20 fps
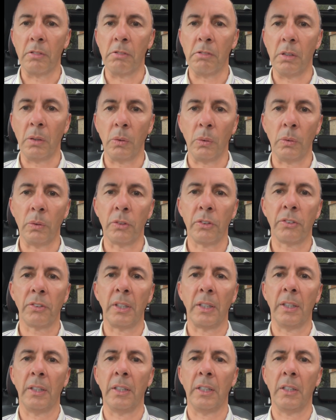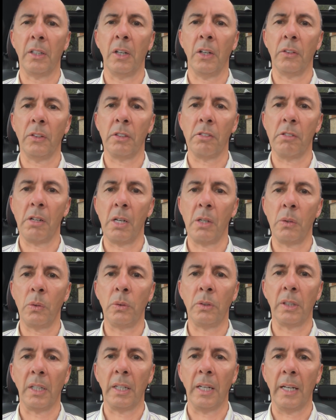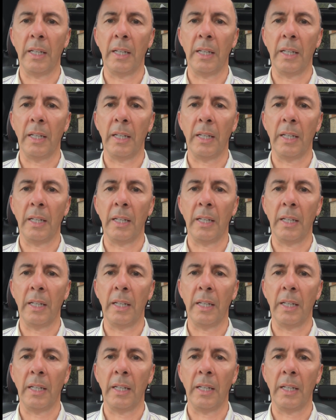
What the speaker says: rules that on the road